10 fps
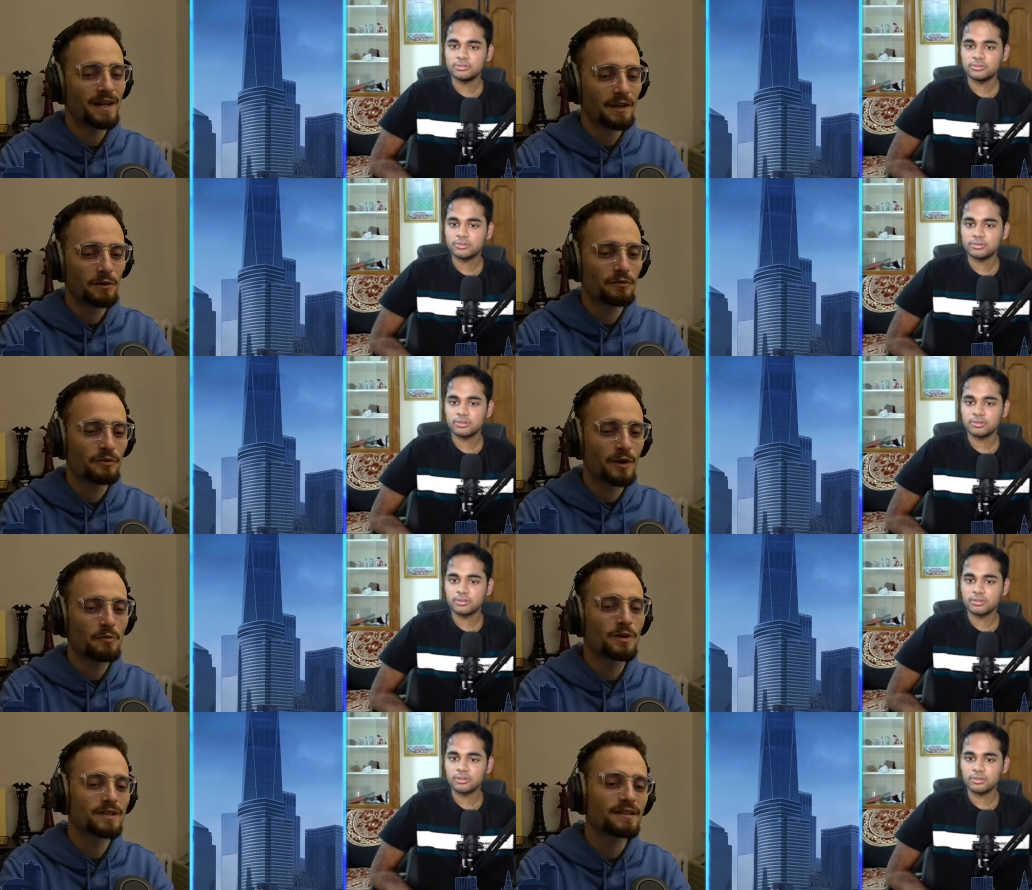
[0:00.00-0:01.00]
Speaker 1: I don't know if the right
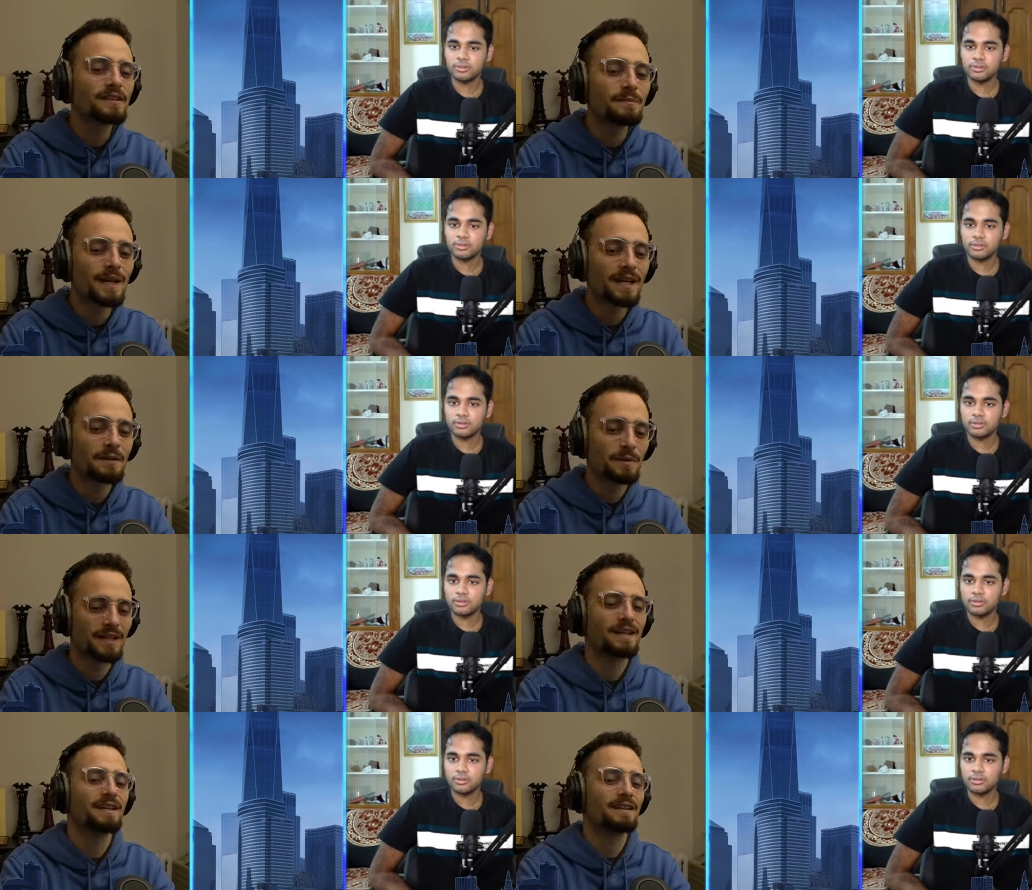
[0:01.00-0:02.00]
word is intimidated, but
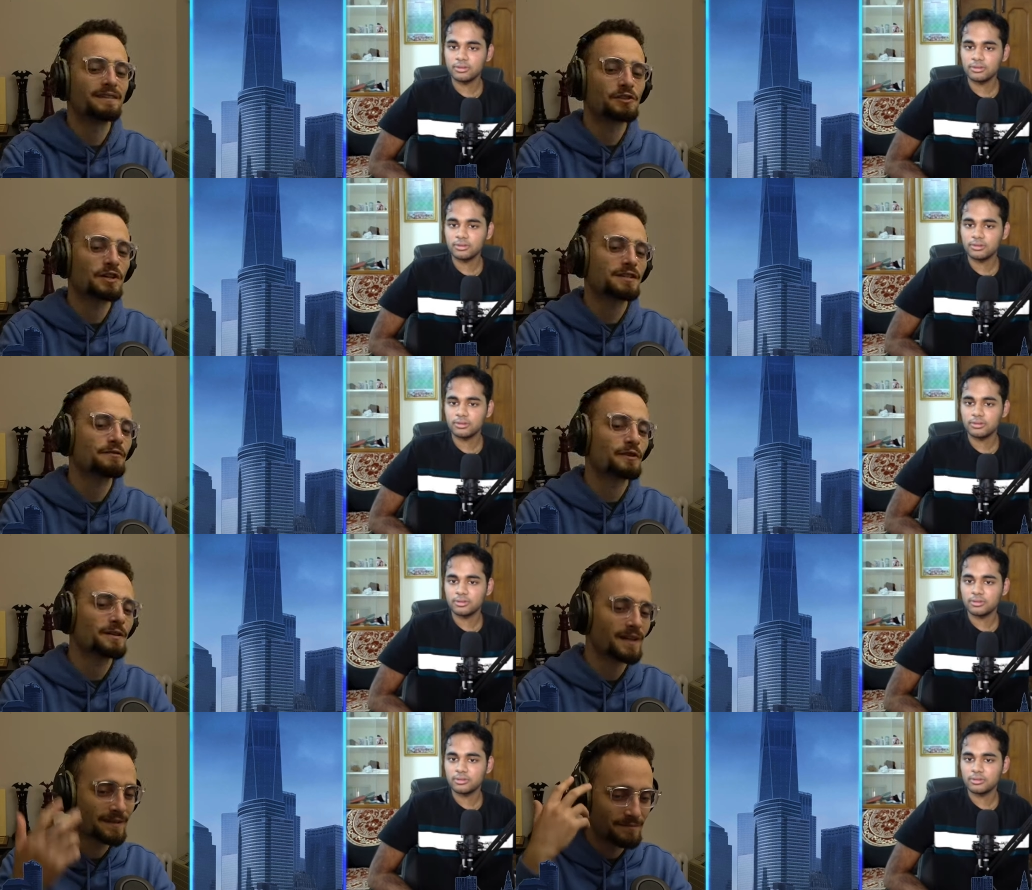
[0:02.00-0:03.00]
it, it just a very
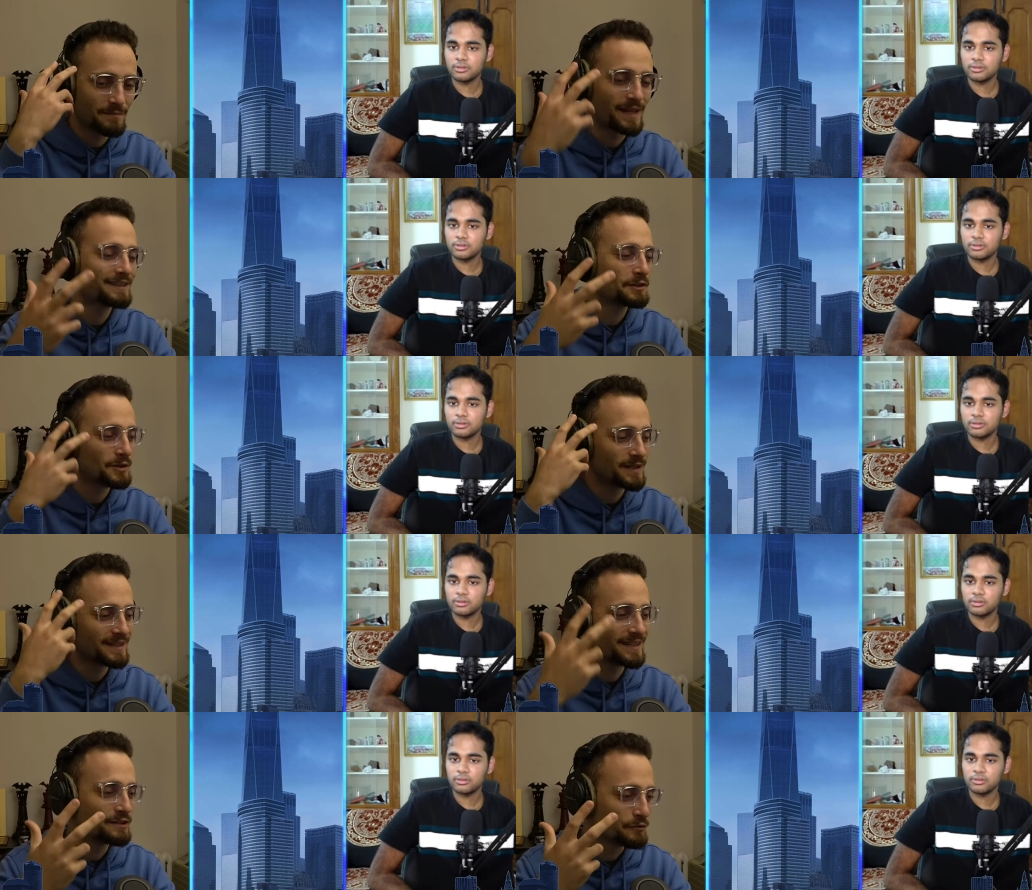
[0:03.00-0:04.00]
like mental
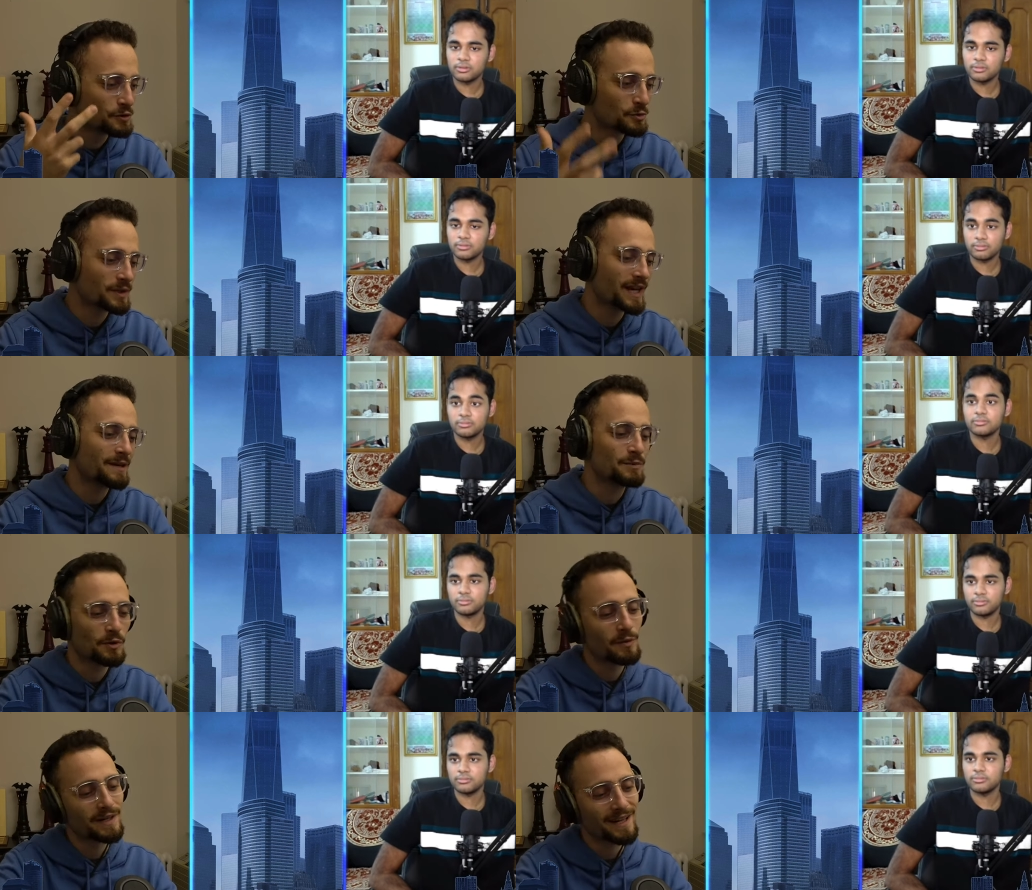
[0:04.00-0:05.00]
and individual game. You
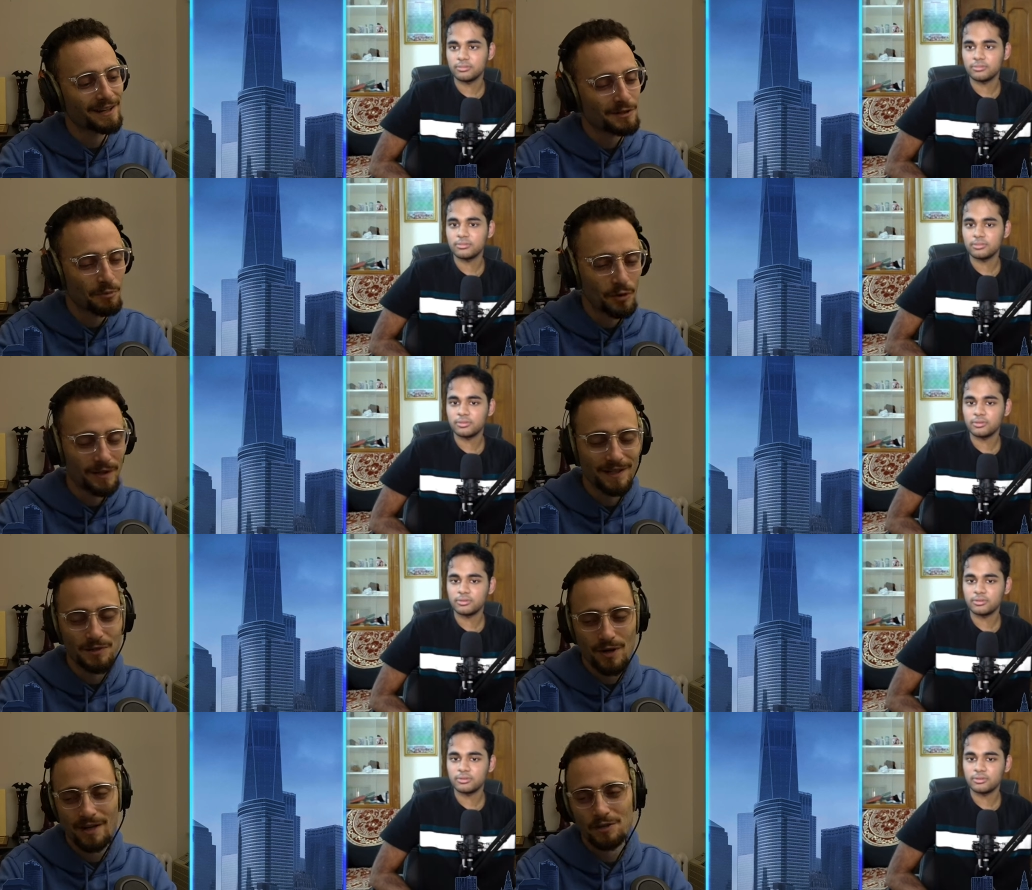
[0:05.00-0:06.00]
don't want to kind of spoil any
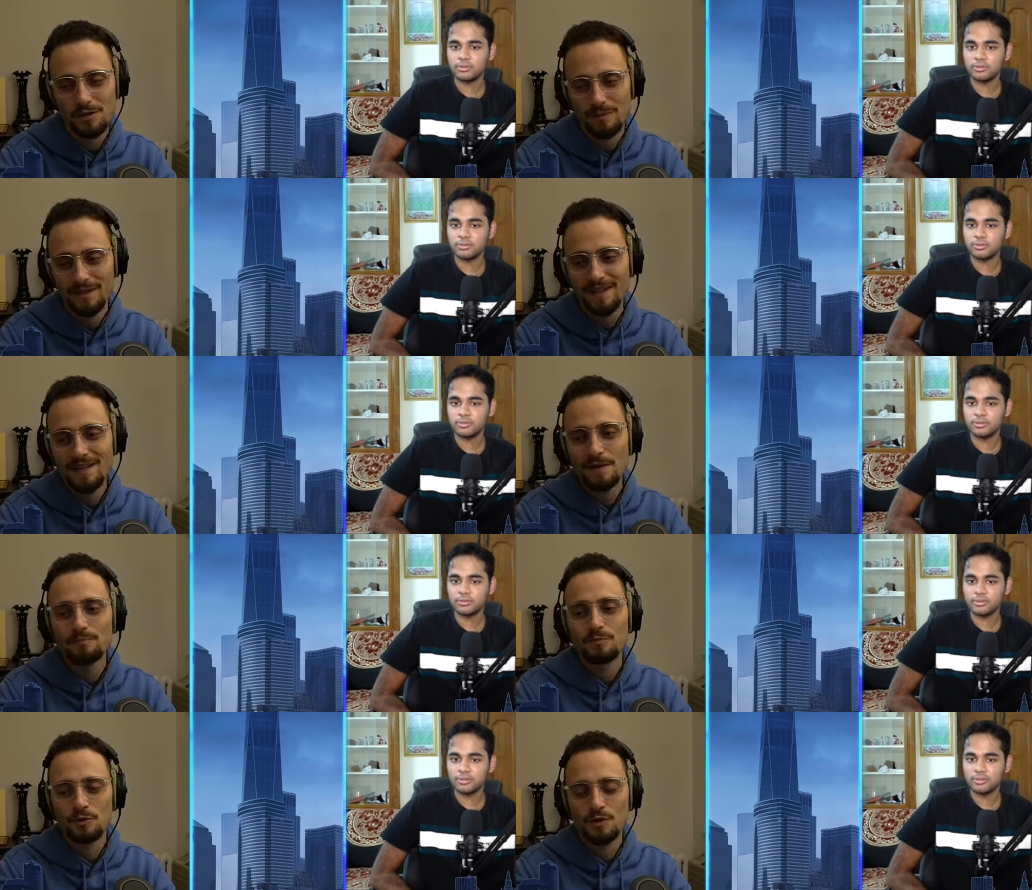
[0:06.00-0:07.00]
strategy. But
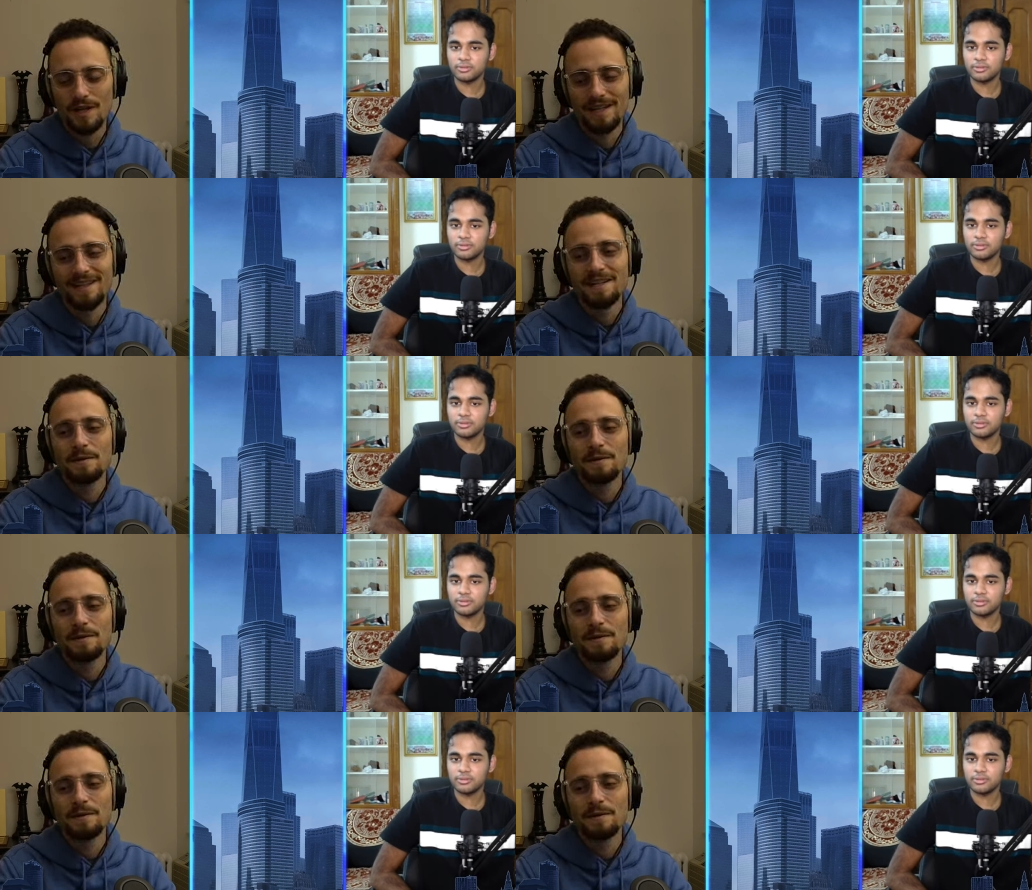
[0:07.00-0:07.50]
so you're saying